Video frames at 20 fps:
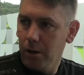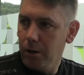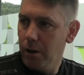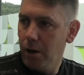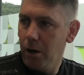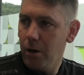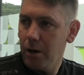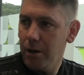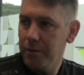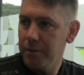
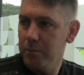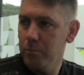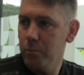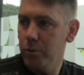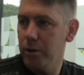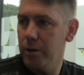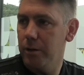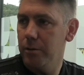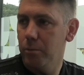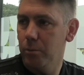No, I think
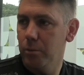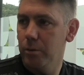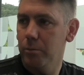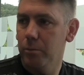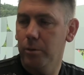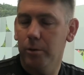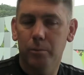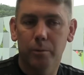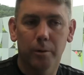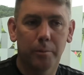
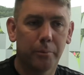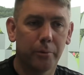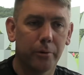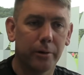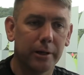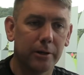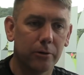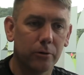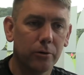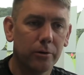we're
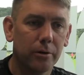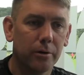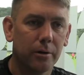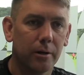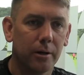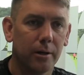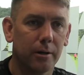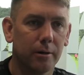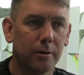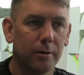pretty good.
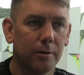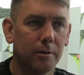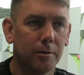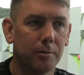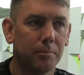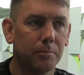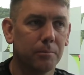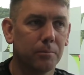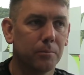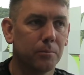
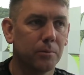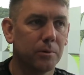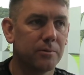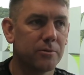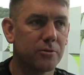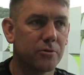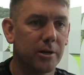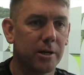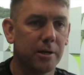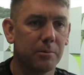We've
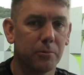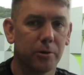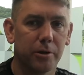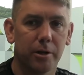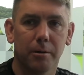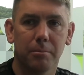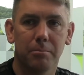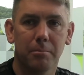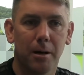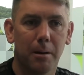trained with
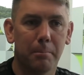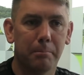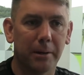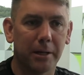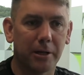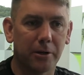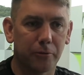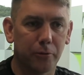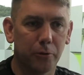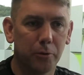a
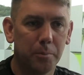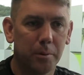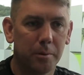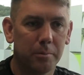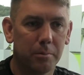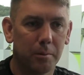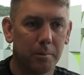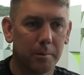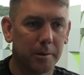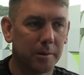big group,
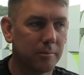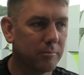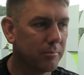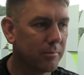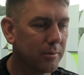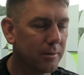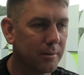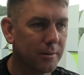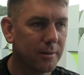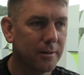probably
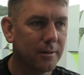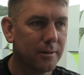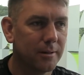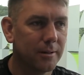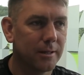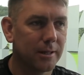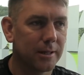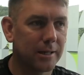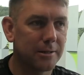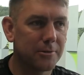
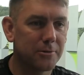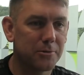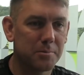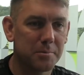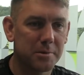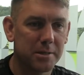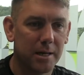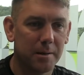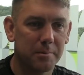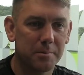again
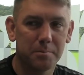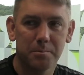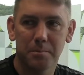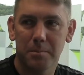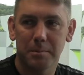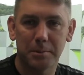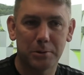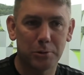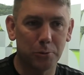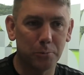sometimes
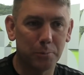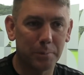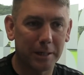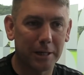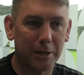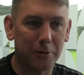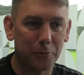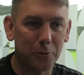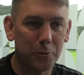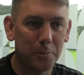too big
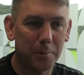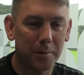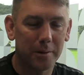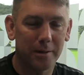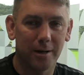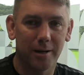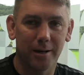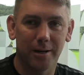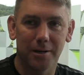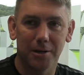a group.
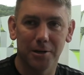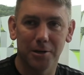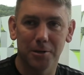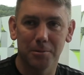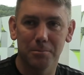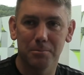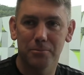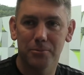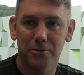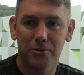
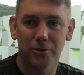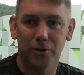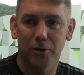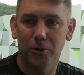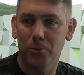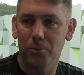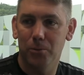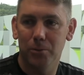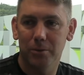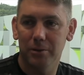
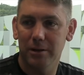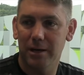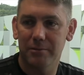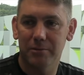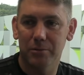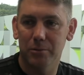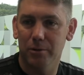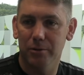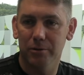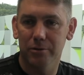So
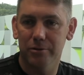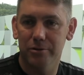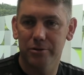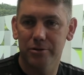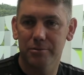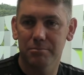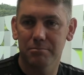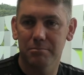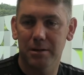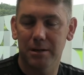
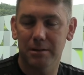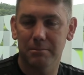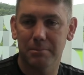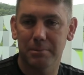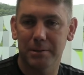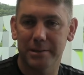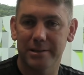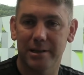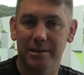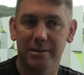everyone's
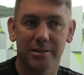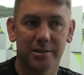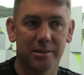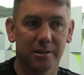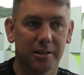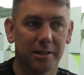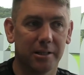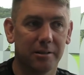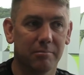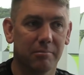
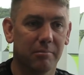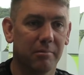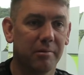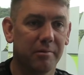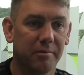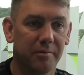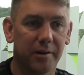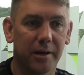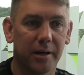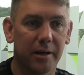potentially
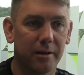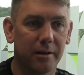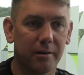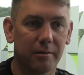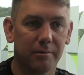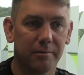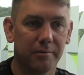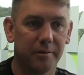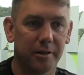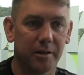fit and
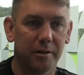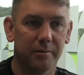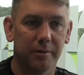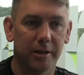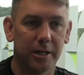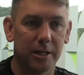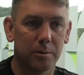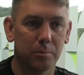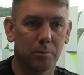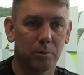
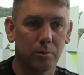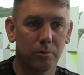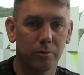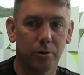available.